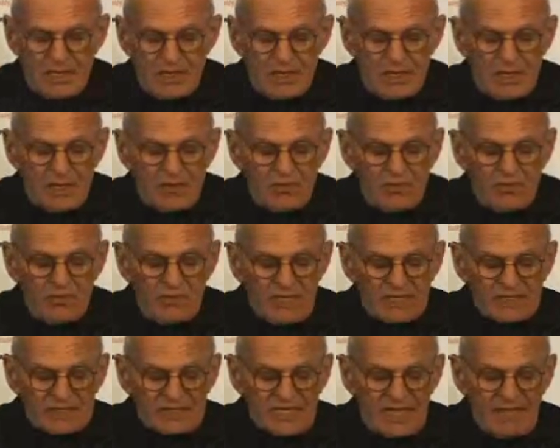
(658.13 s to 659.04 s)
You
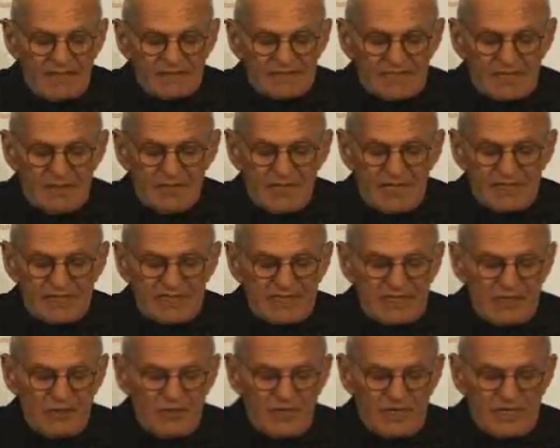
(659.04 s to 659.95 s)
must have some idea
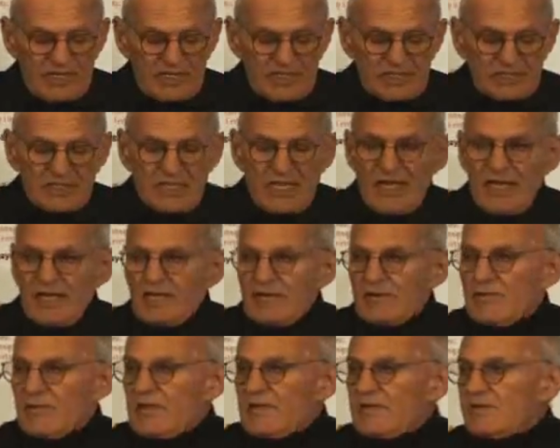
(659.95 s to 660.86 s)
what it is like
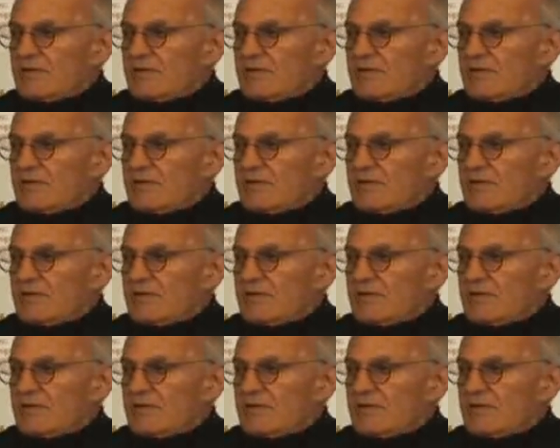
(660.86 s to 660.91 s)
when your